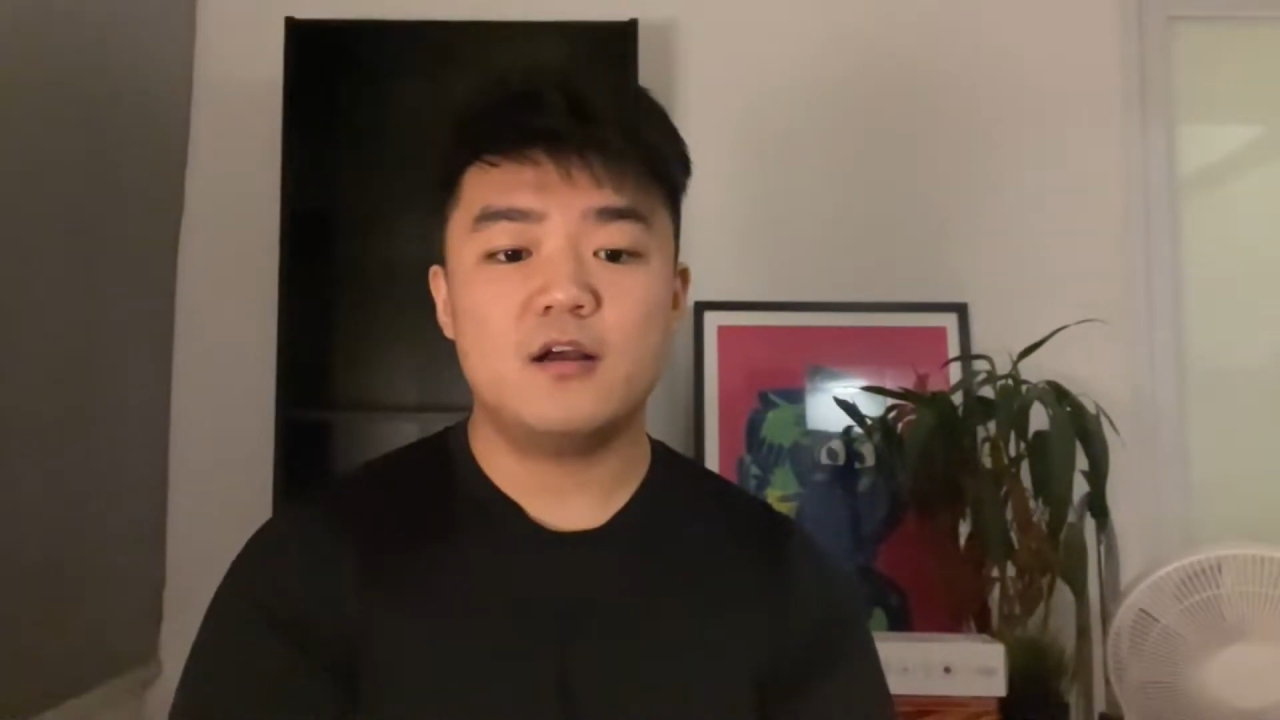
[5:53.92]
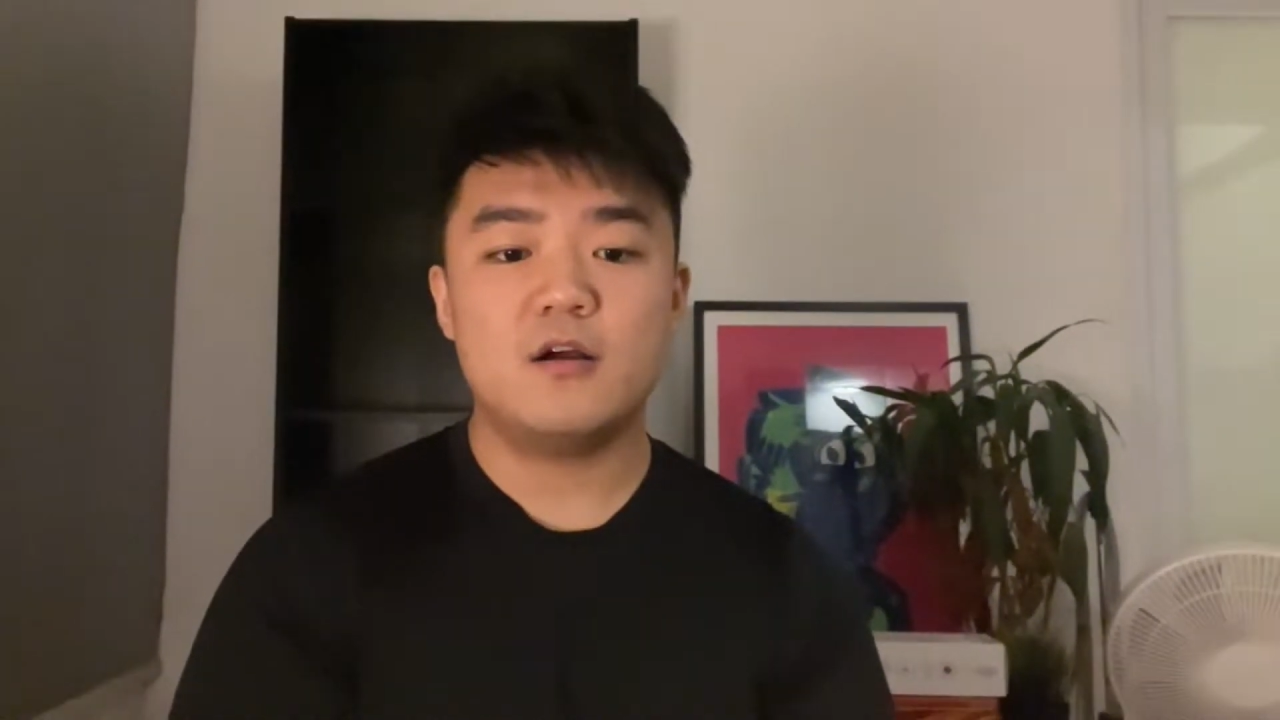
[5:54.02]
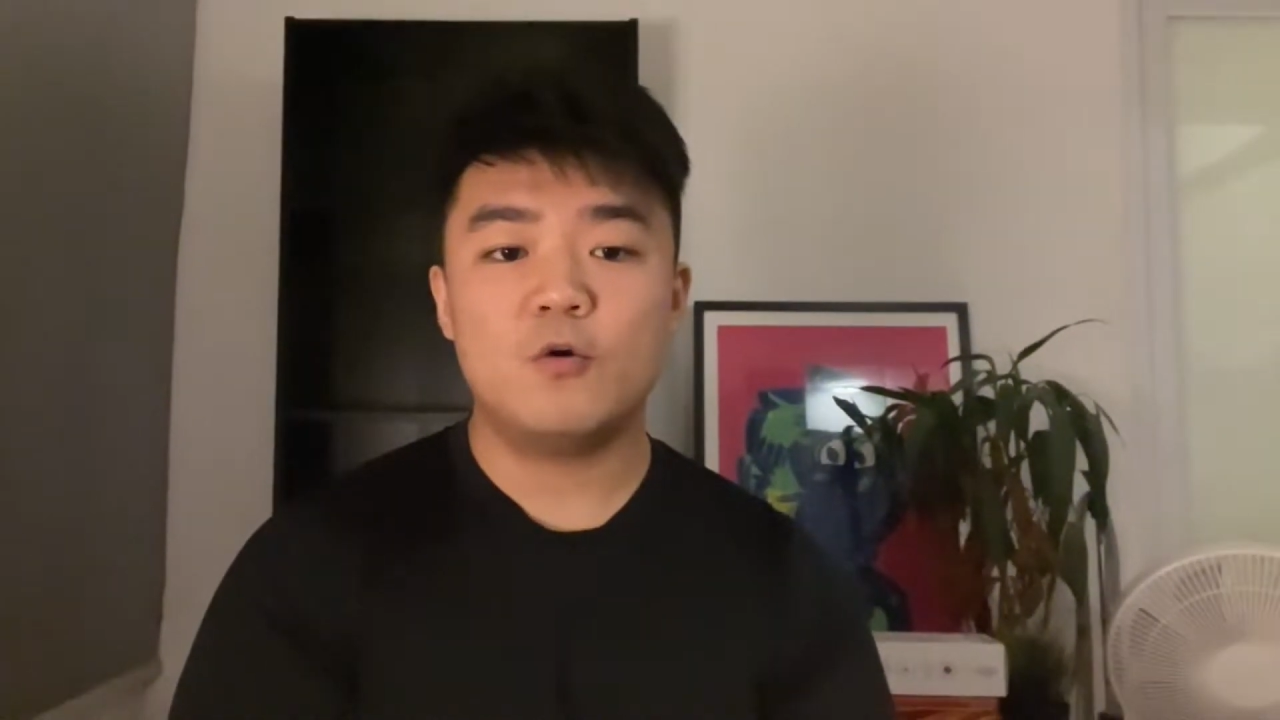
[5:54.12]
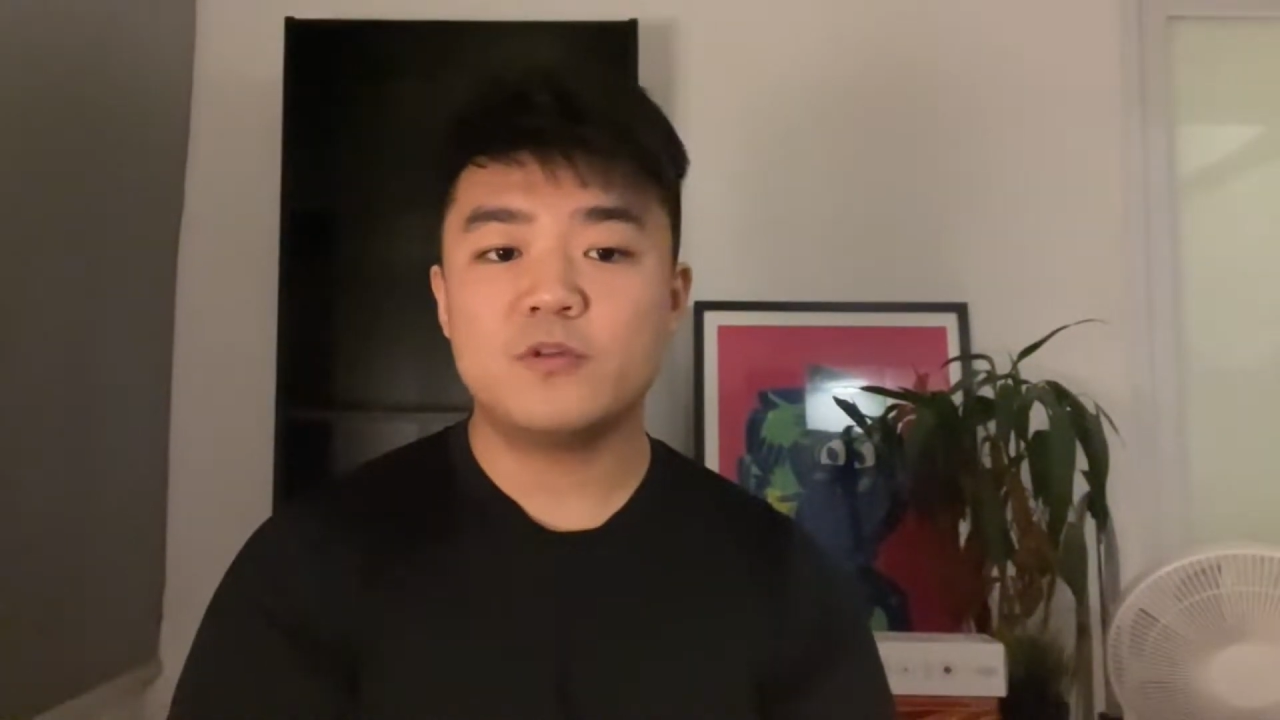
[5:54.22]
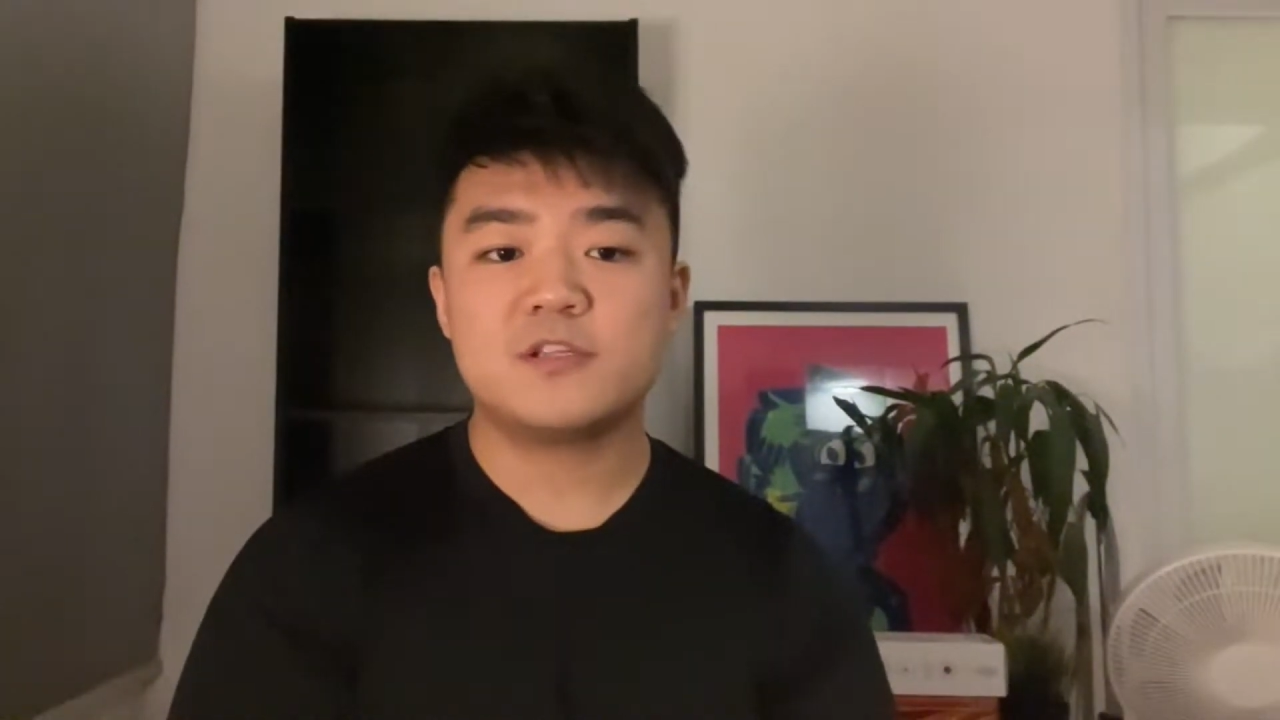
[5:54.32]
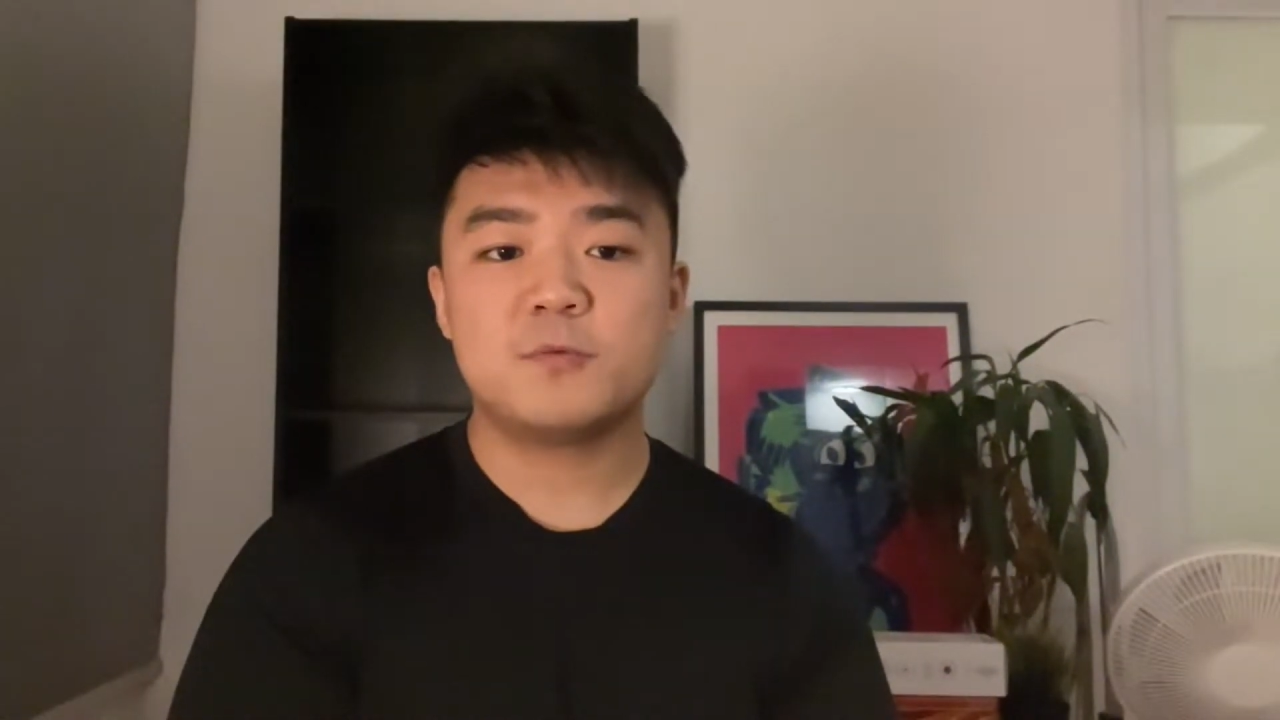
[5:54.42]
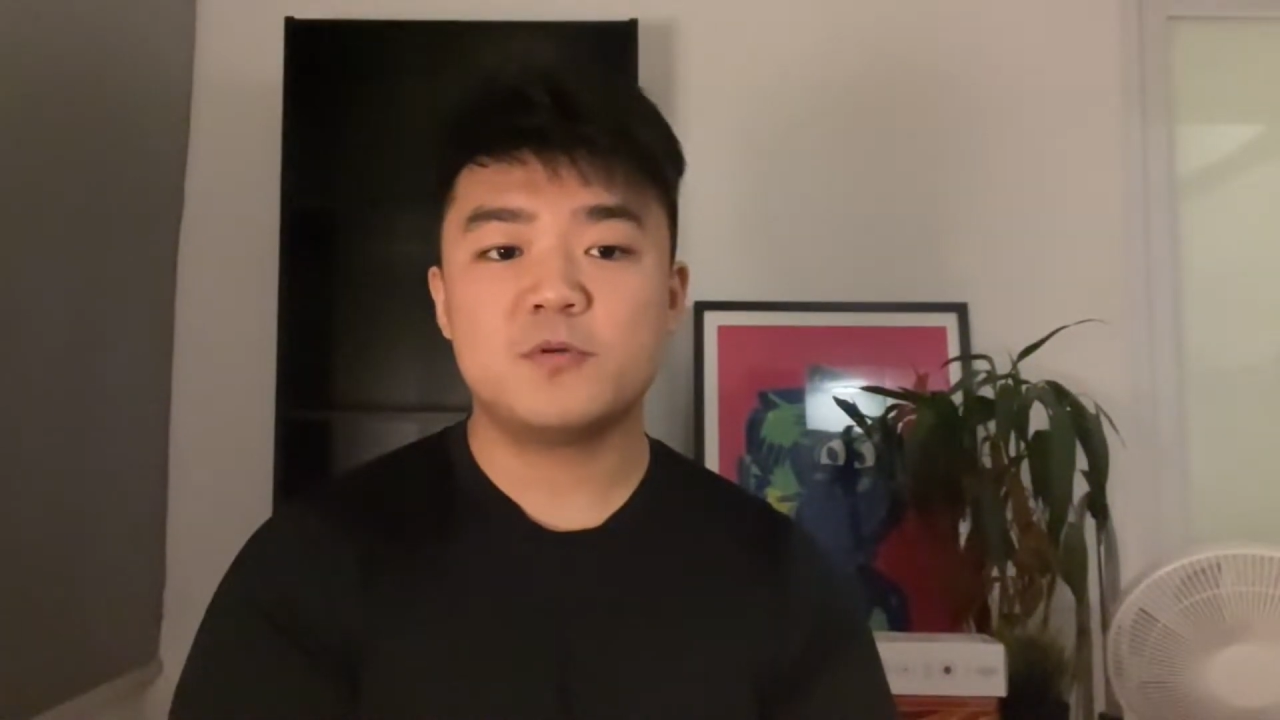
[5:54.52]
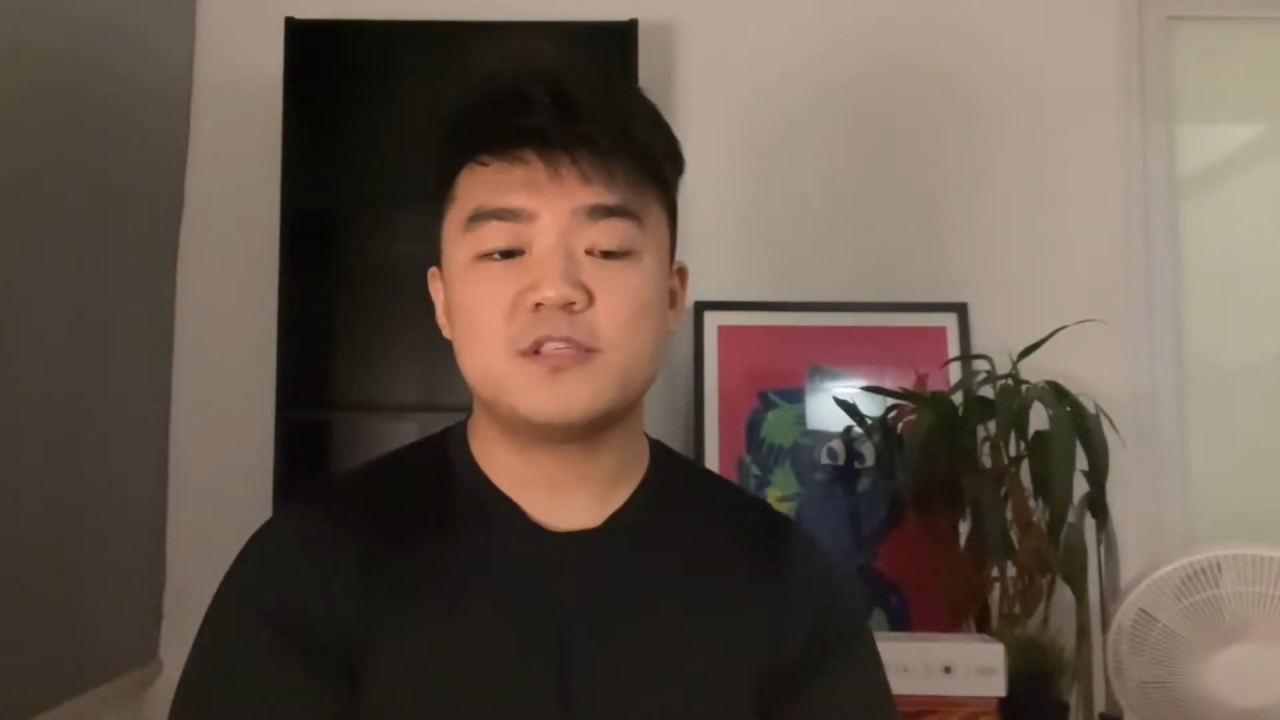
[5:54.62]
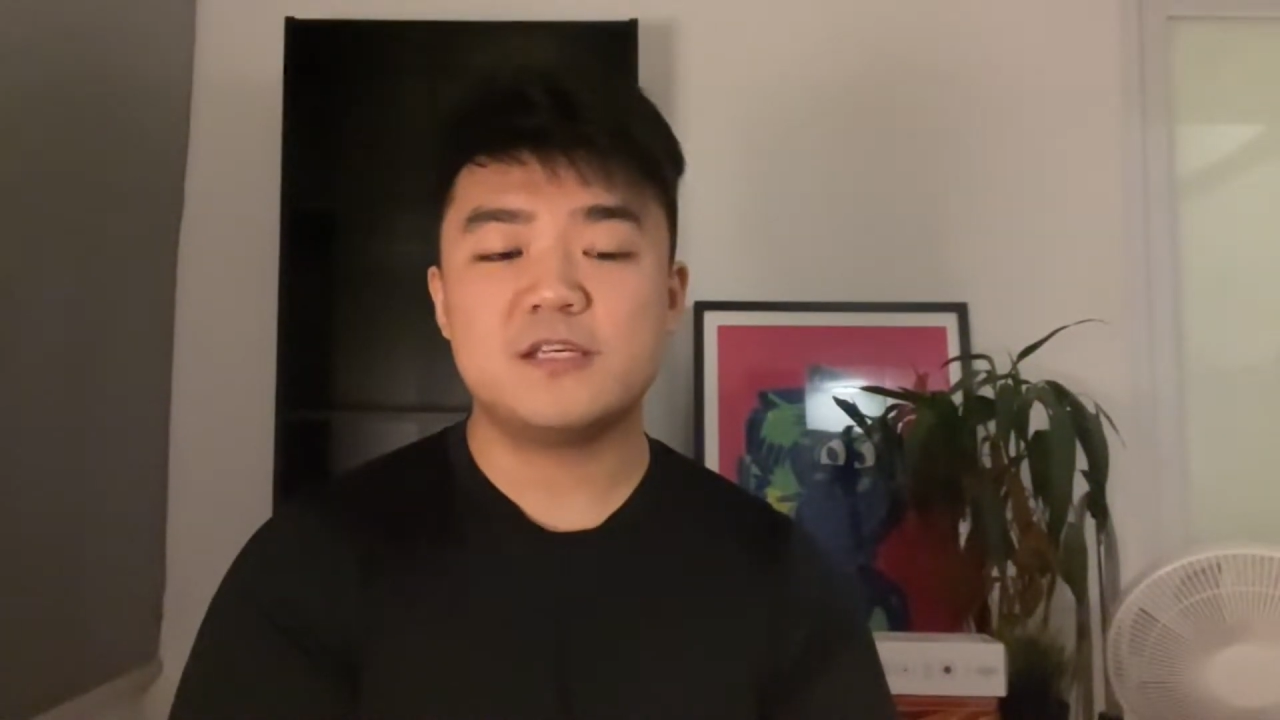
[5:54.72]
All the sports